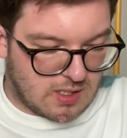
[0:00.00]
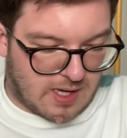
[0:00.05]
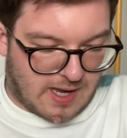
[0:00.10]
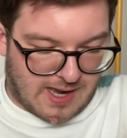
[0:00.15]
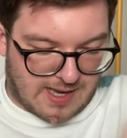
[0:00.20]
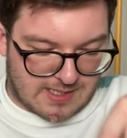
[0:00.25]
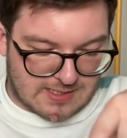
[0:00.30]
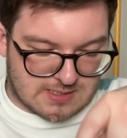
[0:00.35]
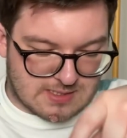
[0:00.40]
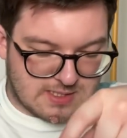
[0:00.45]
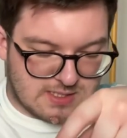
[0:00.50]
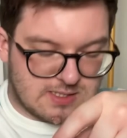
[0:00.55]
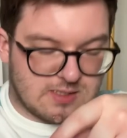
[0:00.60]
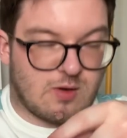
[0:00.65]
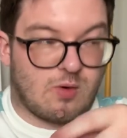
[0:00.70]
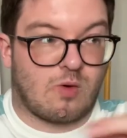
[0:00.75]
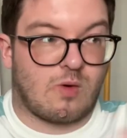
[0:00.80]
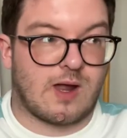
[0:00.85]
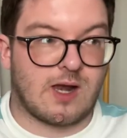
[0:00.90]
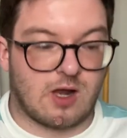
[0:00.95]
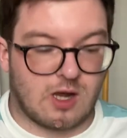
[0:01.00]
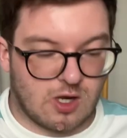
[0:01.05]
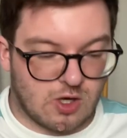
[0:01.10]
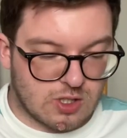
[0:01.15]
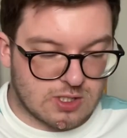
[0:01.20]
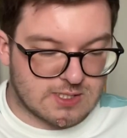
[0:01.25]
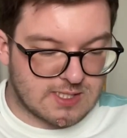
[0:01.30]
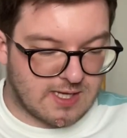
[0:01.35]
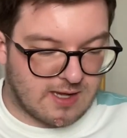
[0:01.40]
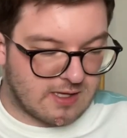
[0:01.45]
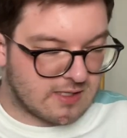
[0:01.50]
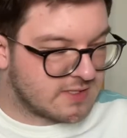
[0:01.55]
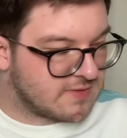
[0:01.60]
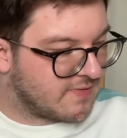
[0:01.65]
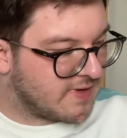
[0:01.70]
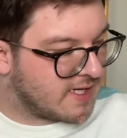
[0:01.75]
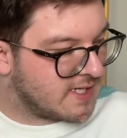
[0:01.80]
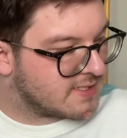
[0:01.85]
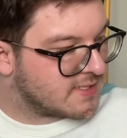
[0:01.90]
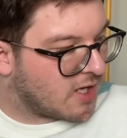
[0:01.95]
And when I looked at it at
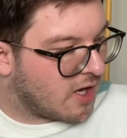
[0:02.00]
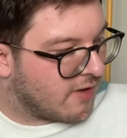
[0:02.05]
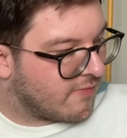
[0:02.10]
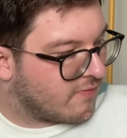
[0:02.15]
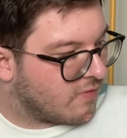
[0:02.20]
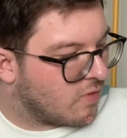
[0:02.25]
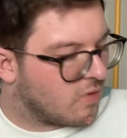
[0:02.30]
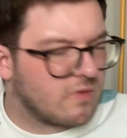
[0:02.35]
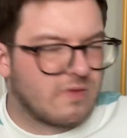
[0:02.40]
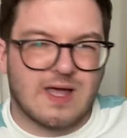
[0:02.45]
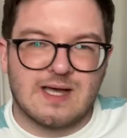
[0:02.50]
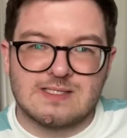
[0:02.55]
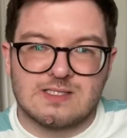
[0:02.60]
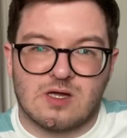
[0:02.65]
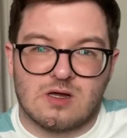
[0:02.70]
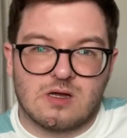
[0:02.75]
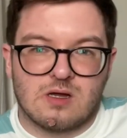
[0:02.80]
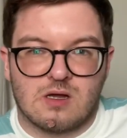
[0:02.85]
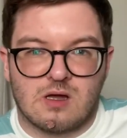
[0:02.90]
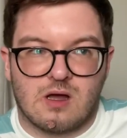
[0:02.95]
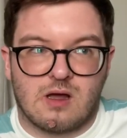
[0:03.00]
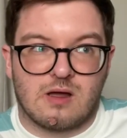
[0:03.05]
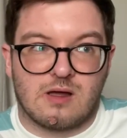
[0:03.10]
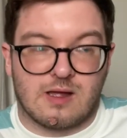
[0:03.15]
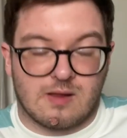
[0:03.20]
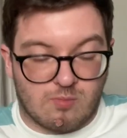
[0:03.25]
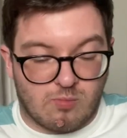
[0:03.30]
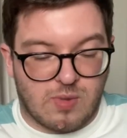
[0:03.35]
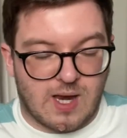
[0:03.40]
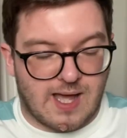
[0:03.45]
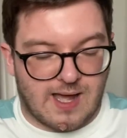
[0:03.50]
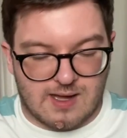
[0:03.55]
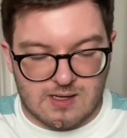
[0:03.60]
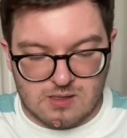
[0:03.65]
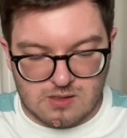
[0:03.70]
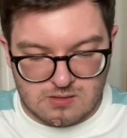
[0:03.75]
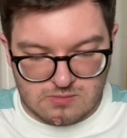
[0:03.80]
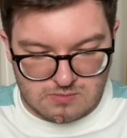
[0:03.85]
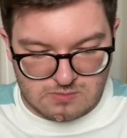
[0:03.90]
first, I thought, that's in black.